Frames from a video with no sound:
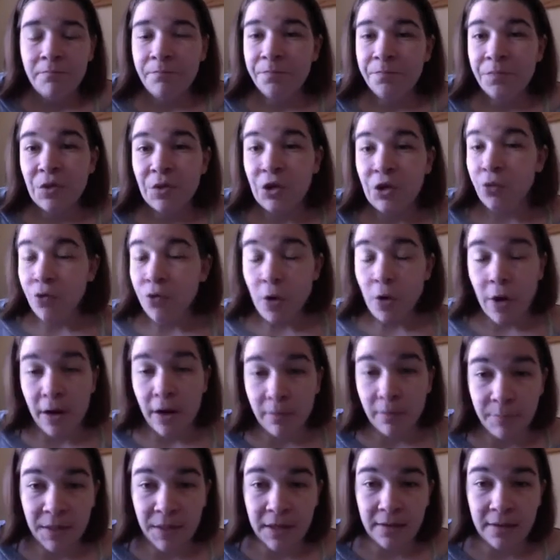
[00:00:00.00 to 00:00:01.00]
you know how
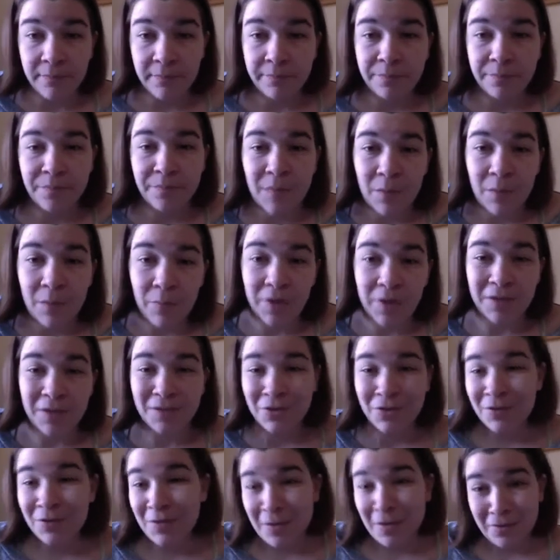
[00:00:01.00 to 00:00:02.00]
to be, but it's
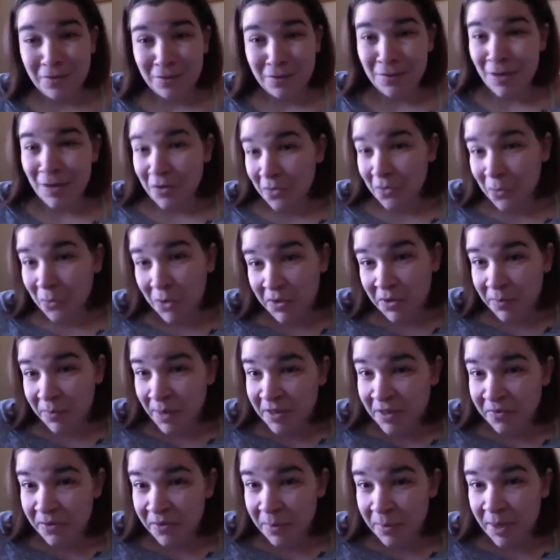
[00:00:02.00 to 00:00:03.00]
just not the style that works
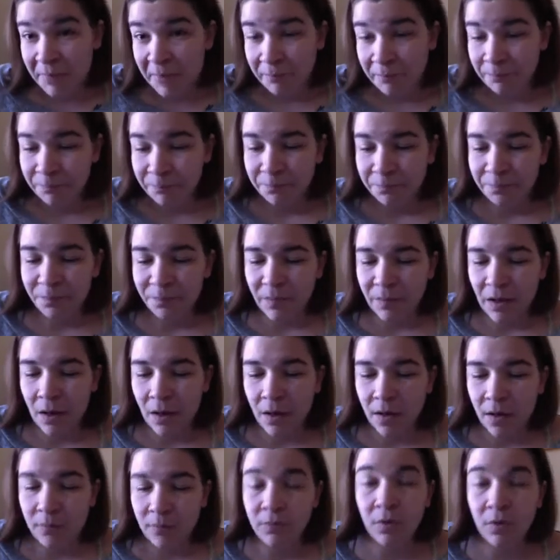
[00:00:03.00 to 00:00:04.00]
best for me.
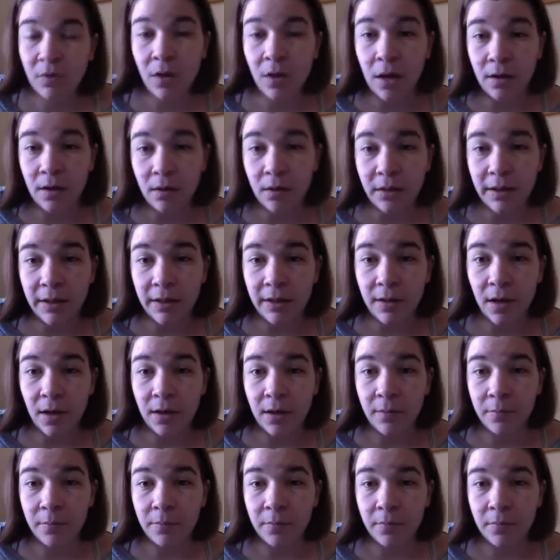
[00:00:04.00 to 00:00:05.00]
Luckily,
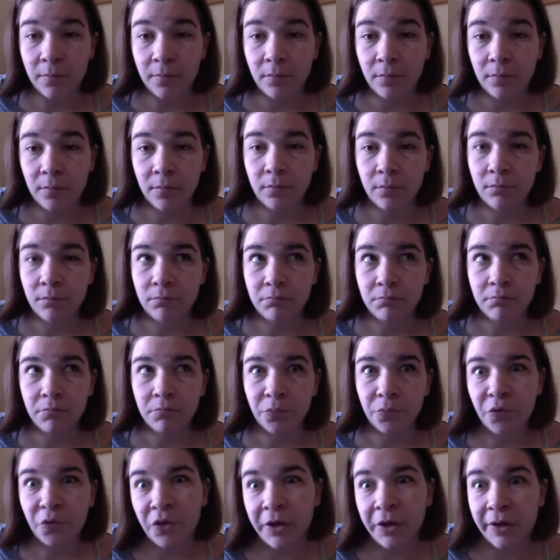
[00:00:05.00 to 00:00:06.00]
I'm
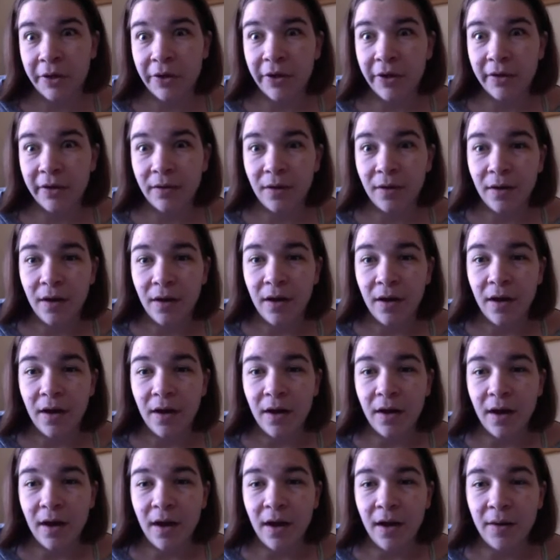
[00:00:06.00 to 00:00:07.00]
pretty good
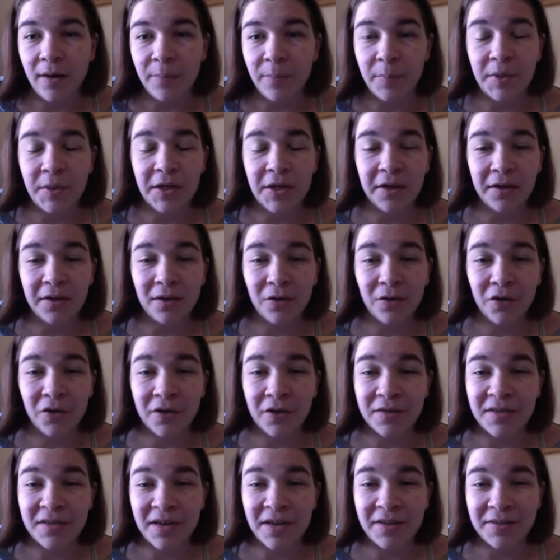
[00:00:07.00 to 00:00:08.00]
at being
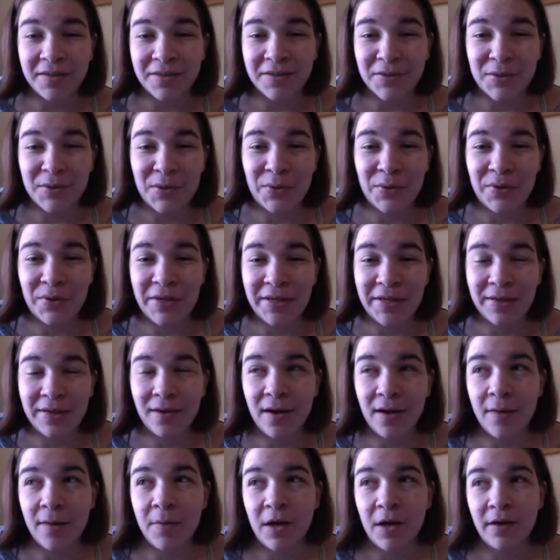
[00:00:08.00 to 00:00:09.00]
criticized. So
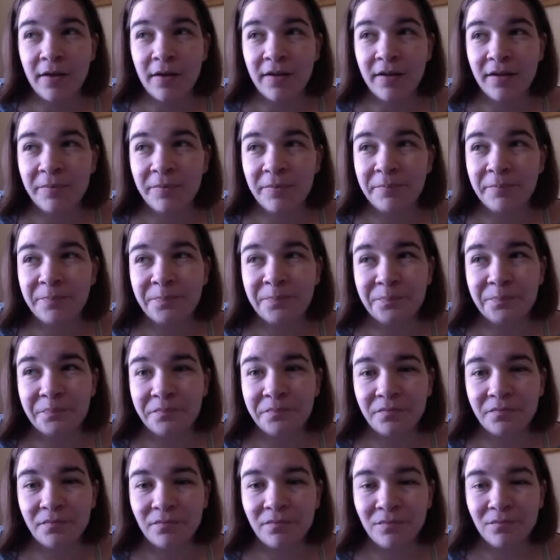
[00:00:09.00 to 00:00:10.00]
I'm not going to
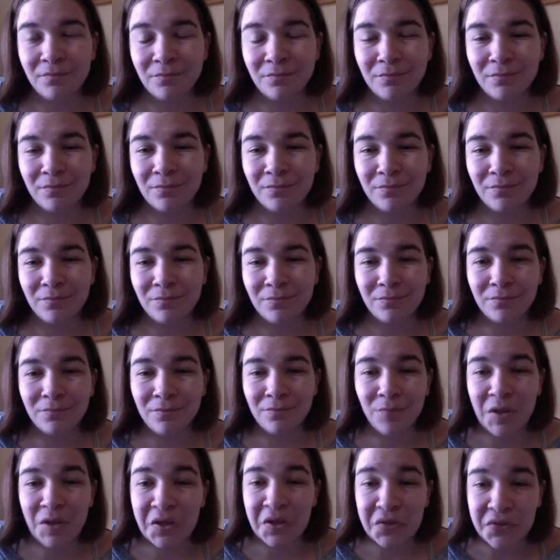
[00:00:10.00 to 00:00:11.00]

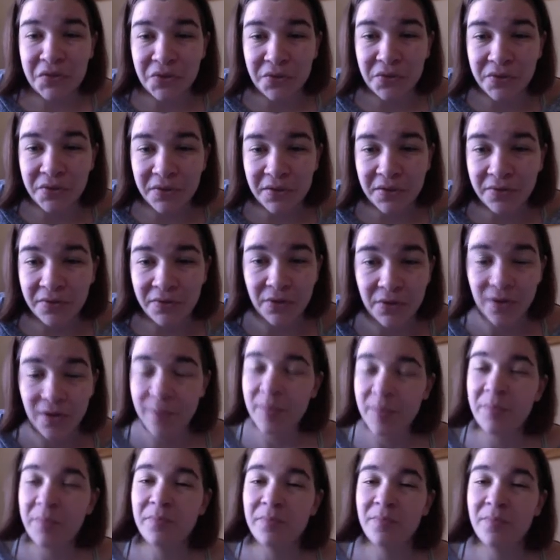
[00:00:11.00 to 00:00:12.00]
be insulted if you
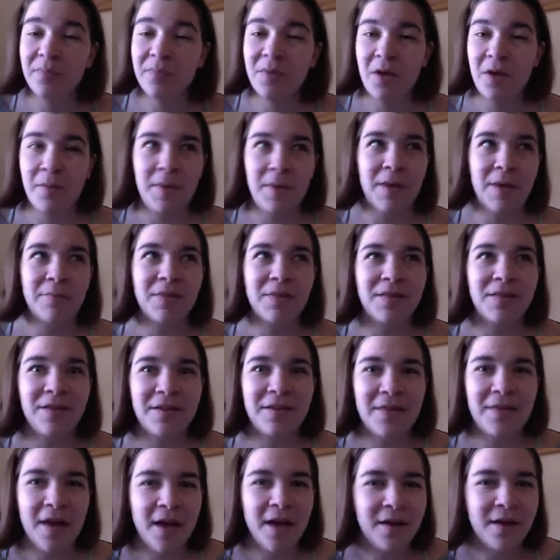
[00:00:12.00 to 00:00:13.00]
come at me
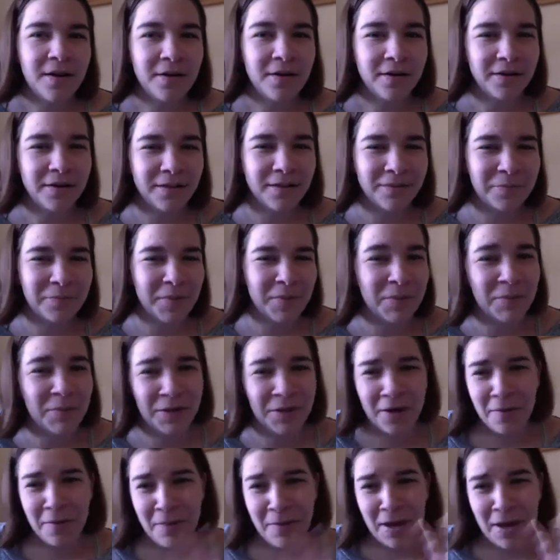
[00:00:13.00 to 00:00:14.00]
like that. Maybe
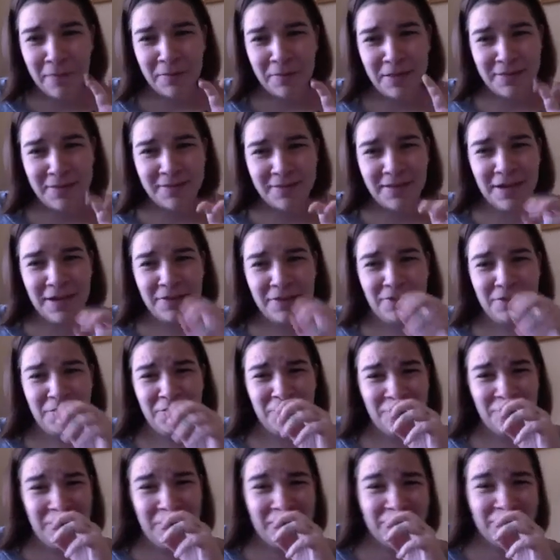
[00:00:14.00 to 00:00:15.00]
come at me is not the
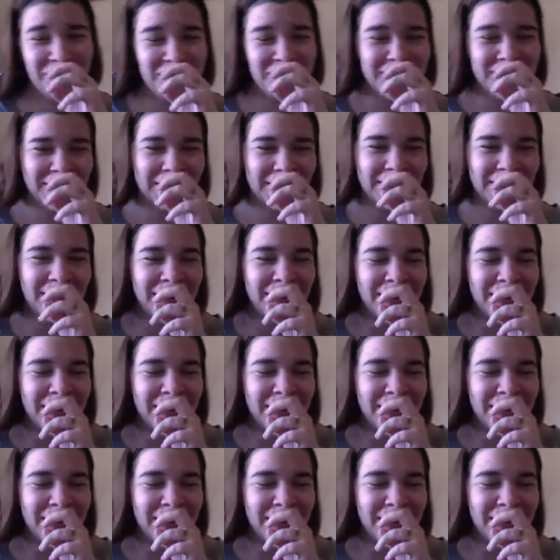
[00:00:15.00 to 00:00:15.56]
right phrasing.